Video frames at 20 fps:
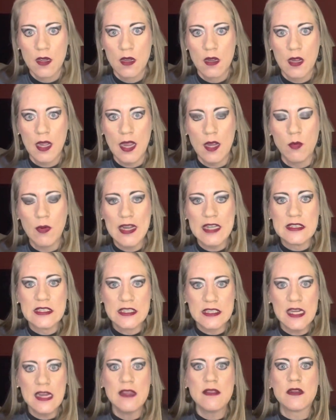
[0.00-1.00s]
Okay, we can
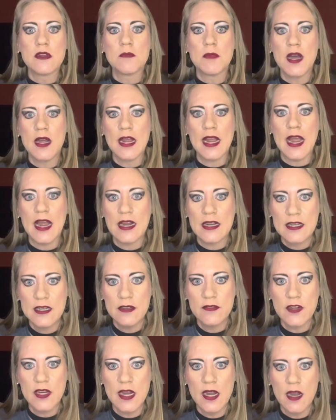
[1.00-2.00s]
see the demonic
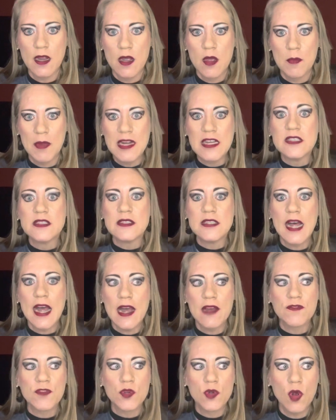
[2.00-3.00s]
activity because,
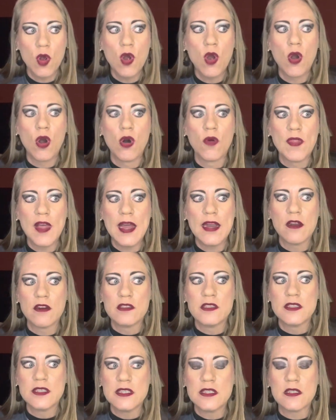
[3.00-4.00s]
after all, that
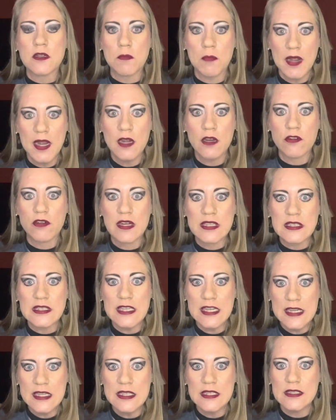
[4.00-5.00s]
narcissistic matrix
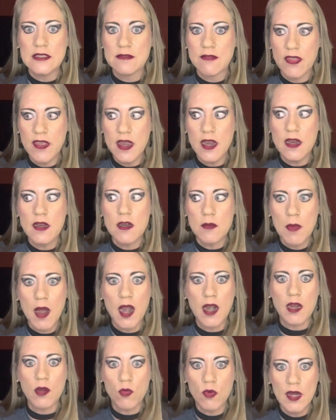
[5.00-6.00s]
is the
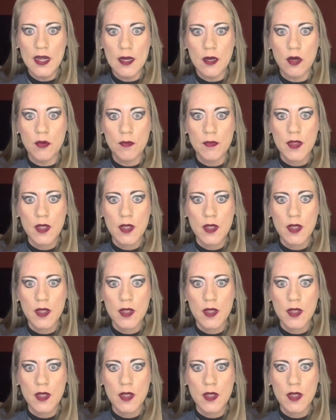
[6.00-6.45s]
demonic realm.